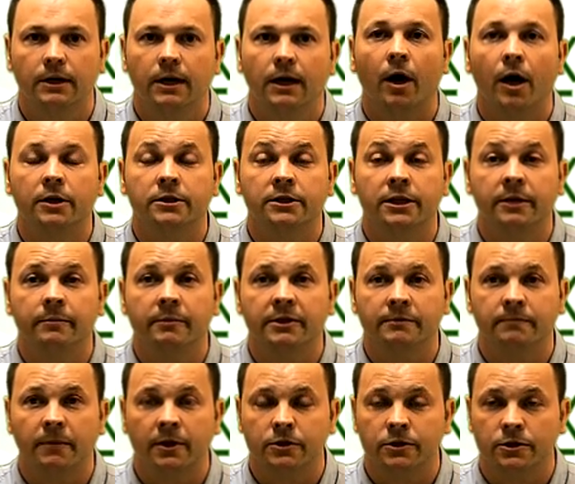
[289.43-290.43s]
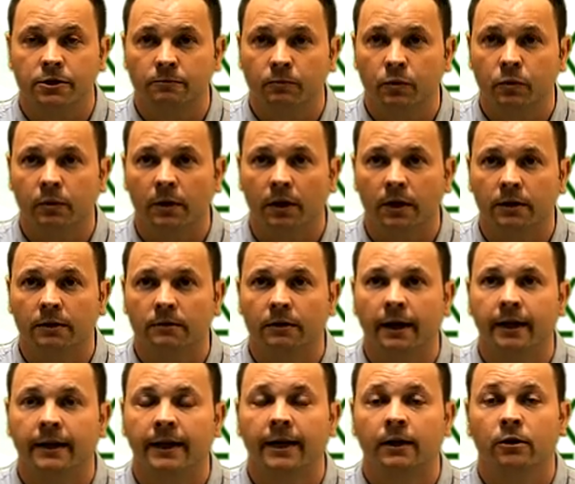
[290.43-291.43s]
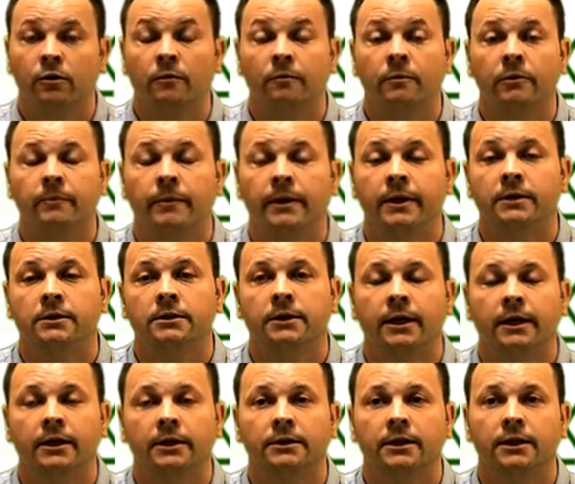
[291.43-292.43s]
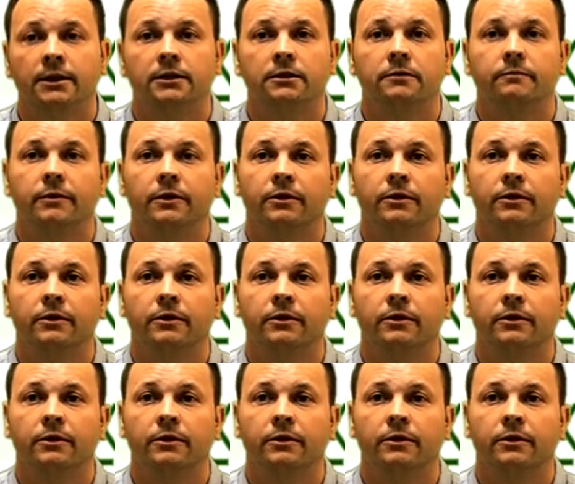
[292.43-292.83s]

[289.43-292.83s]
Our team is much smaller, and that complements TechSense